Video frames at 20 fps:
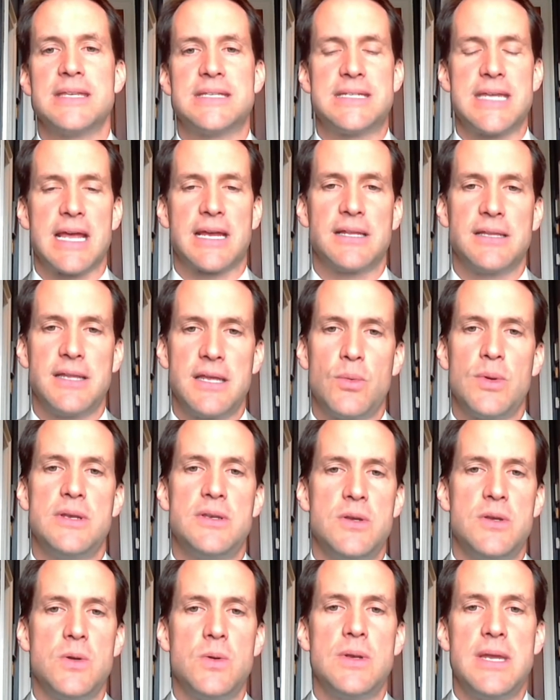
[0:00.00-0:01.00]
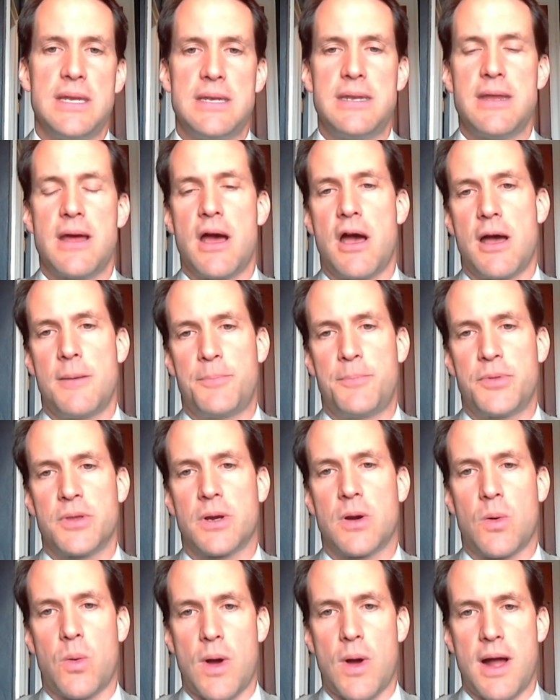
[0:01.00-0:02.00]
And secondly, we do need to up the
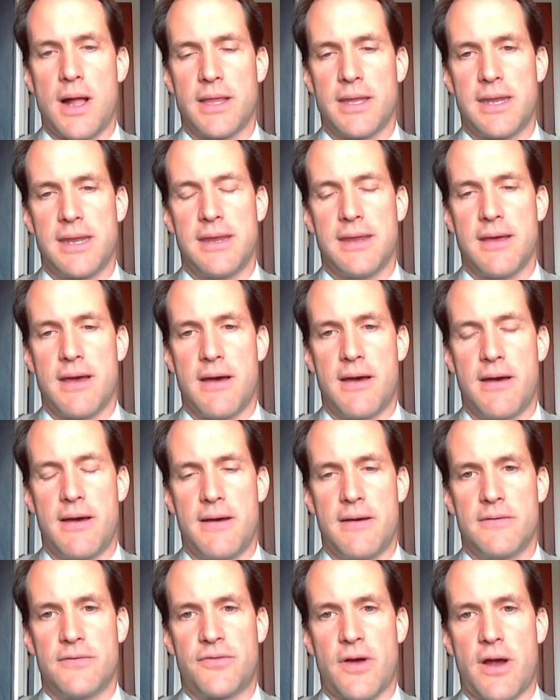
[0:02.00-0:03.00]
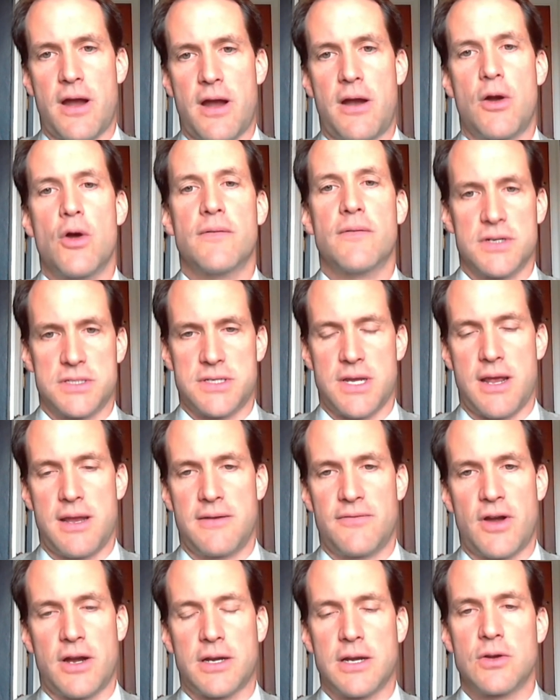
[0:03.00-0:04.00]
quality of our
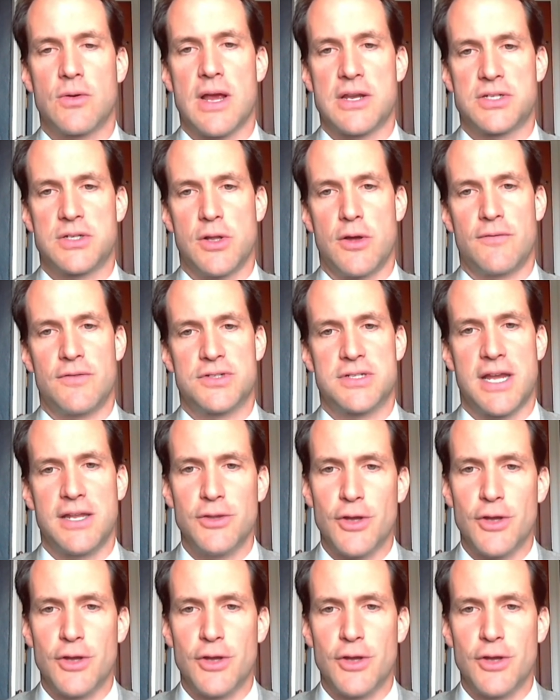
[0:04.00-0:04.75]
oversight, of our congressional oversight.